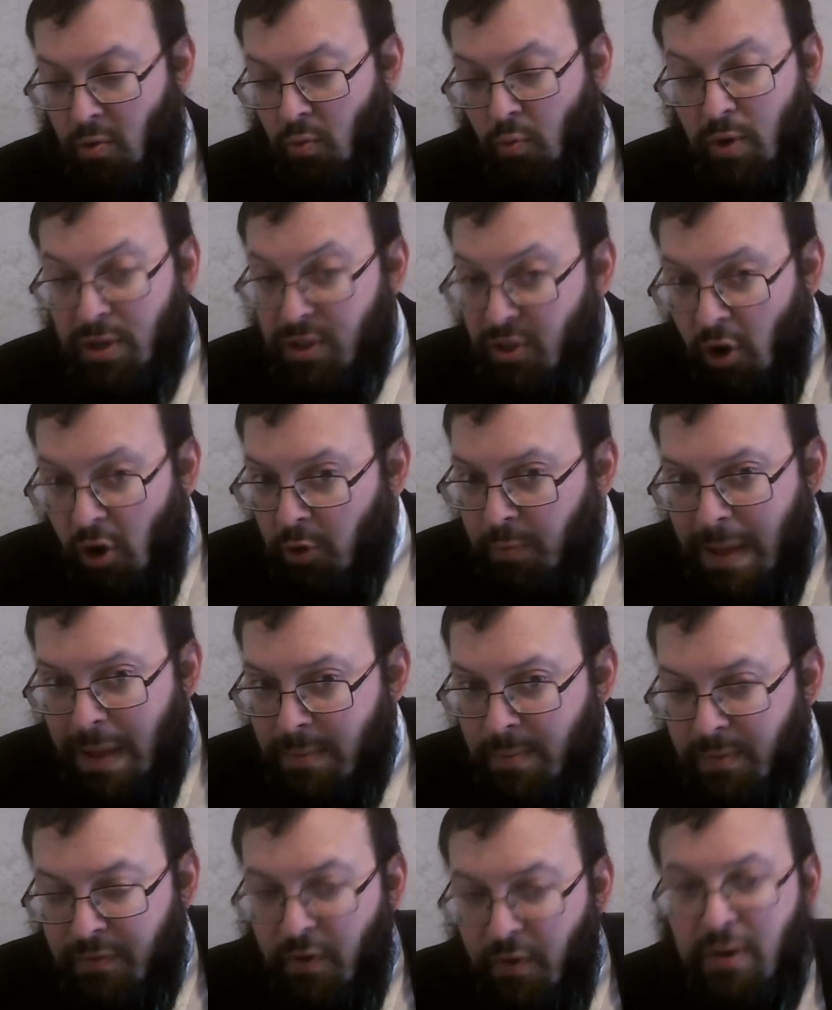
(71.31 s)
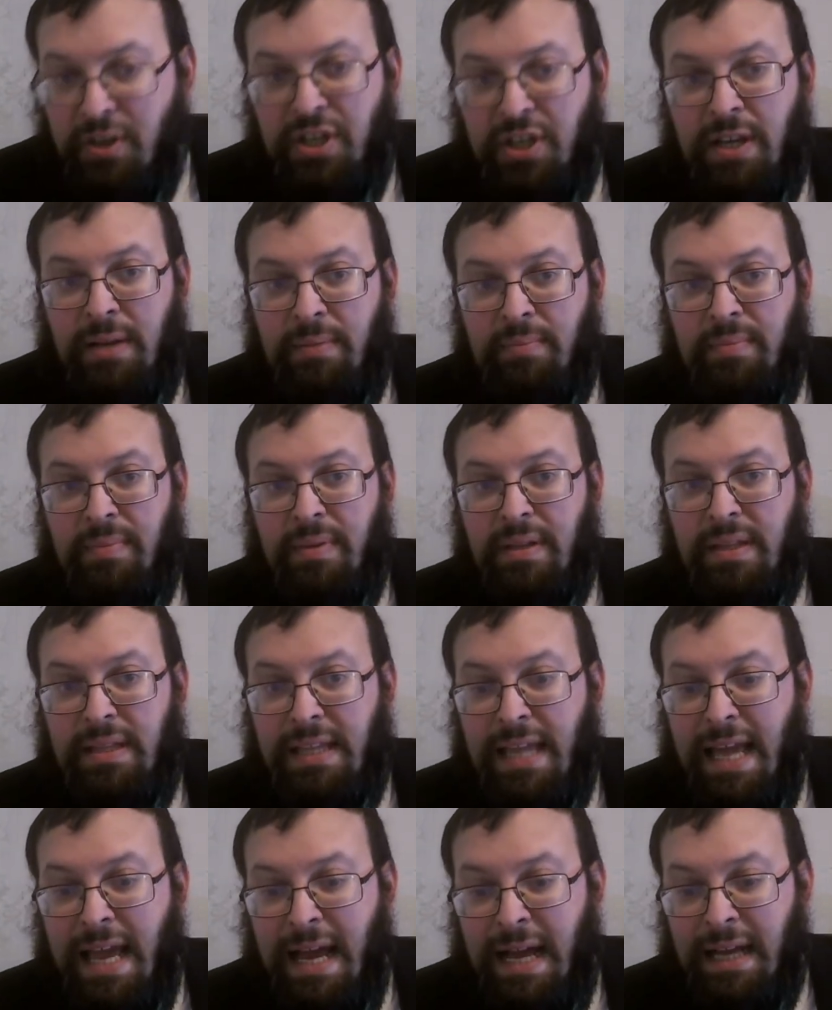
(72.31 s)
We're told by the Mepharshim
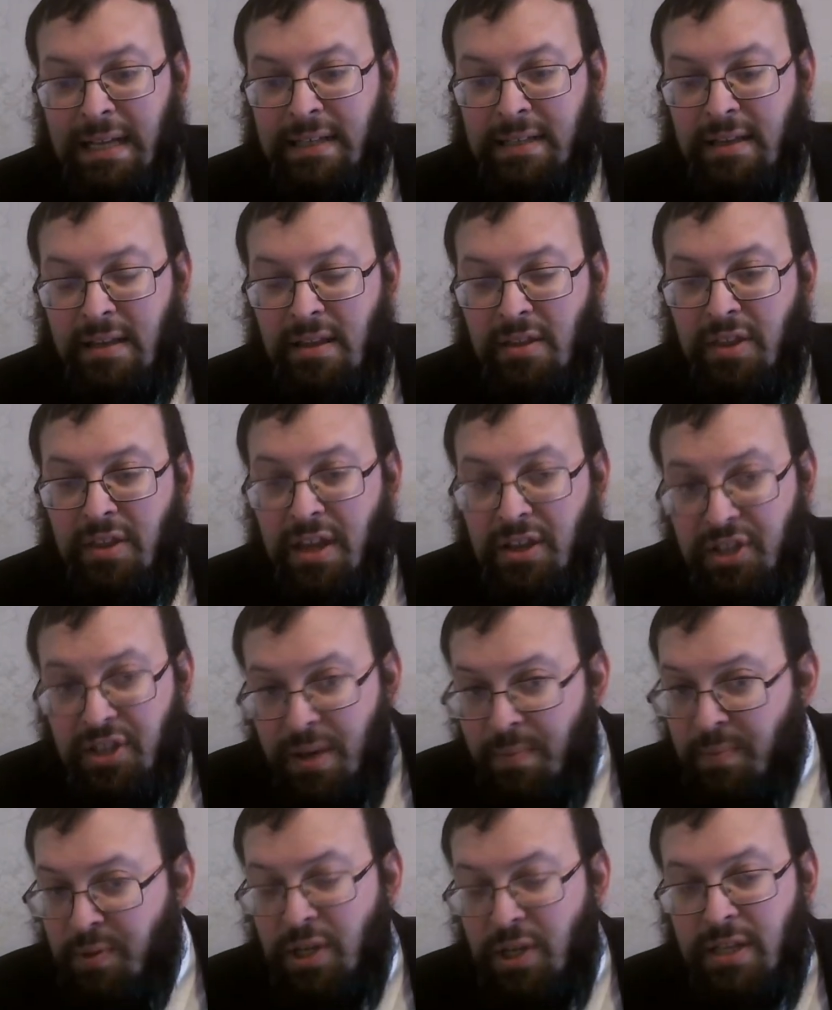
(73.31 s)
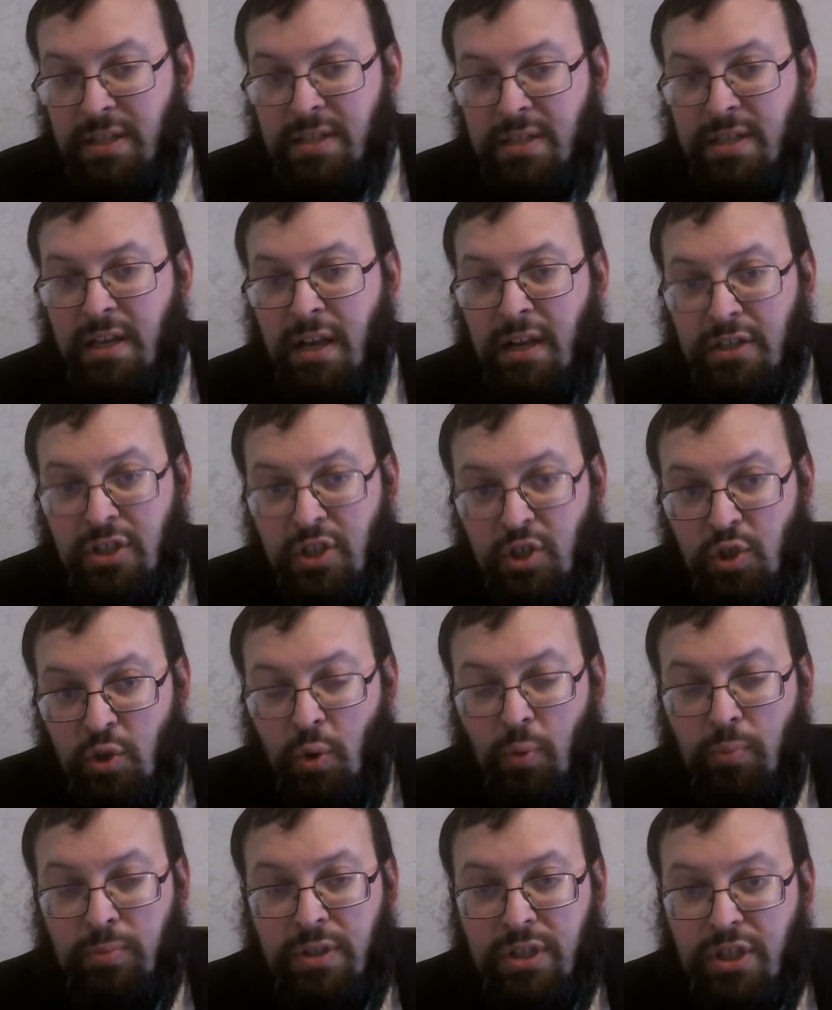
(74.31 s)
that the Egyptians
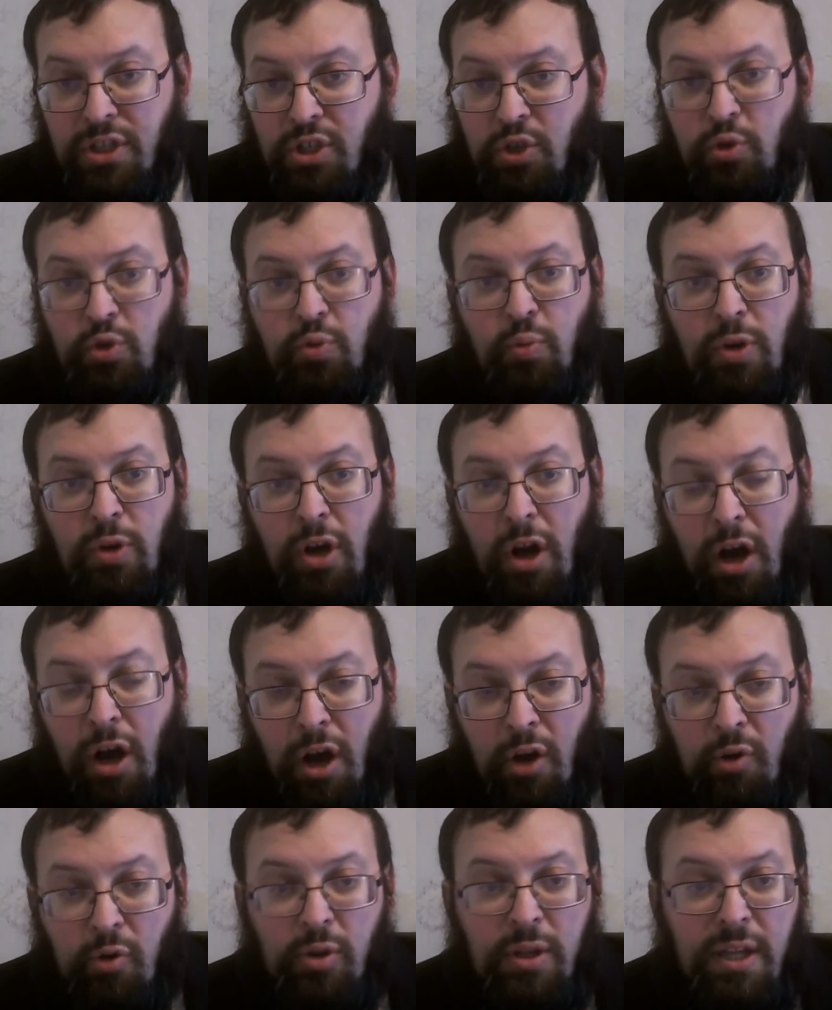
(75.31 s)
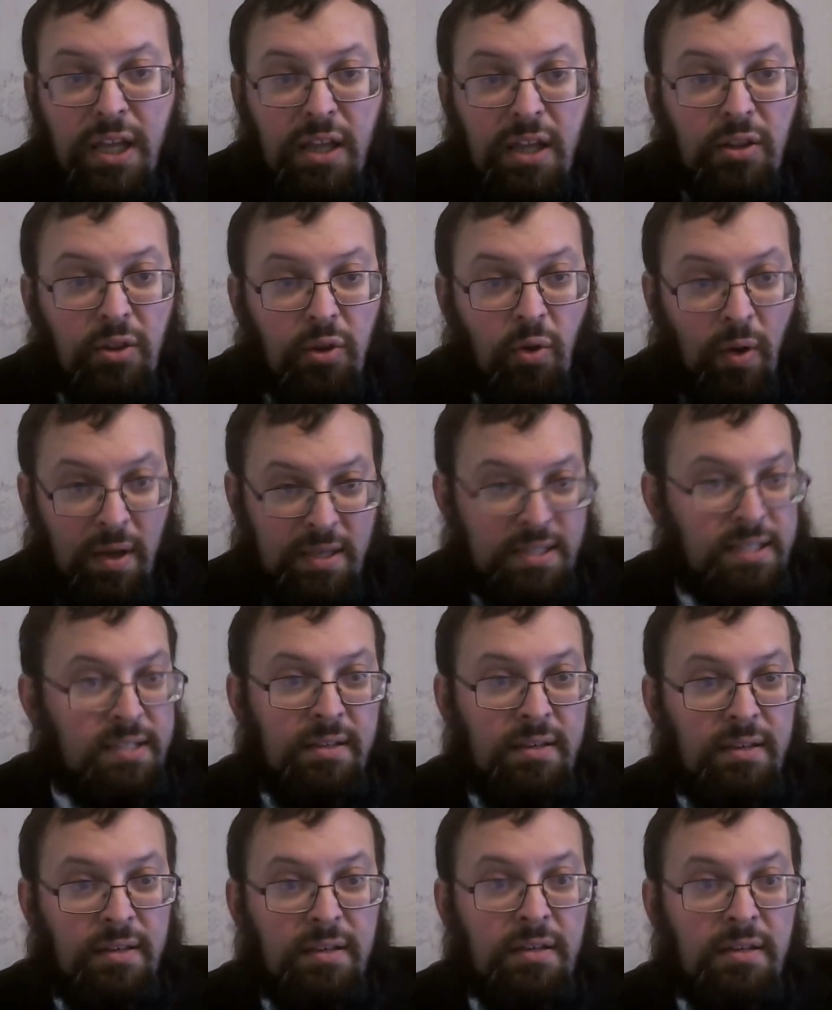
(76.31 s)
assumed the Jews were utterly lost